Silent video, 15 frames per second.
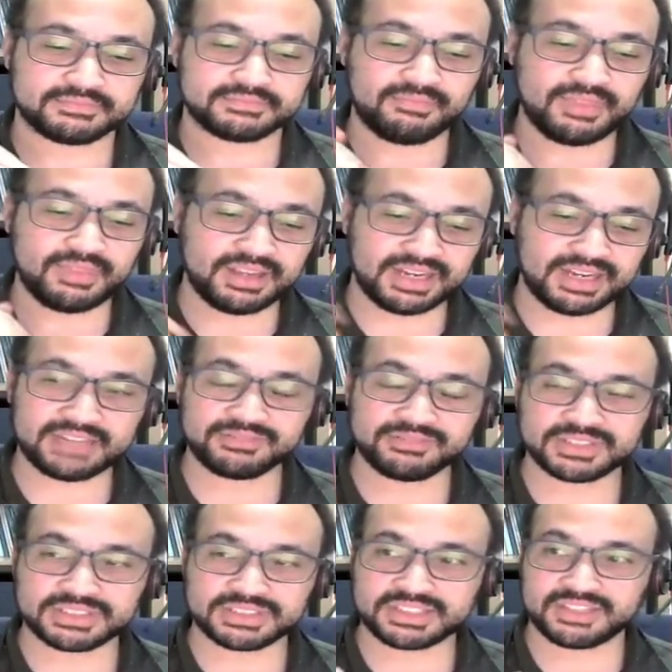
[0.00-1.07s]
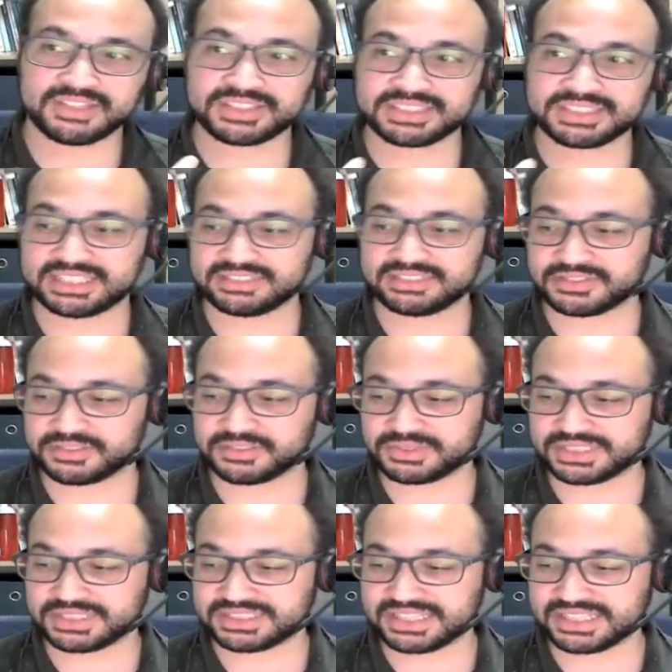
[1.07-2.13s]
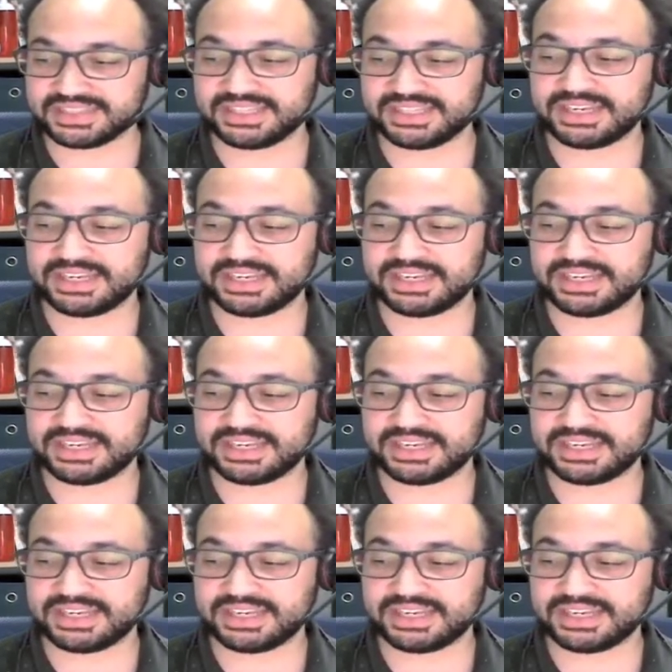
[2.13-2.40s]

CloudFront to serve the static resources and then